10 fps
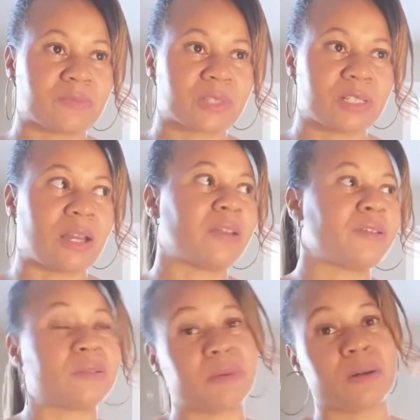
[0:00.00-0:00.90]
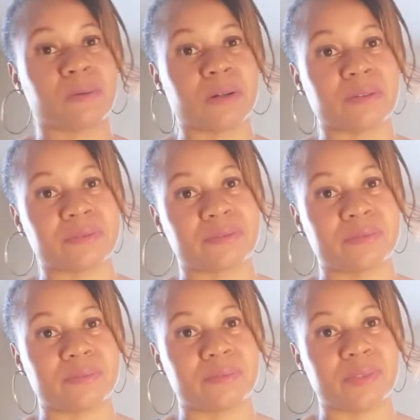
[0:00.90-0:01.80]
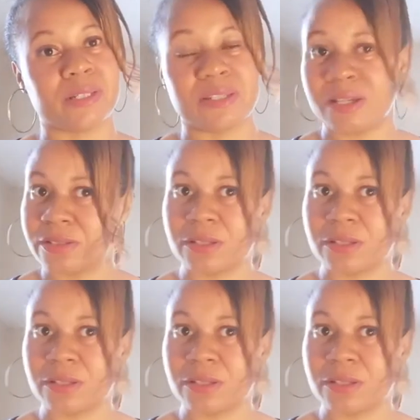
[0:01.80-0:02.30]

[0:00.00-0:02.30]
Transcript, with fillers: because I know my worth. And yes,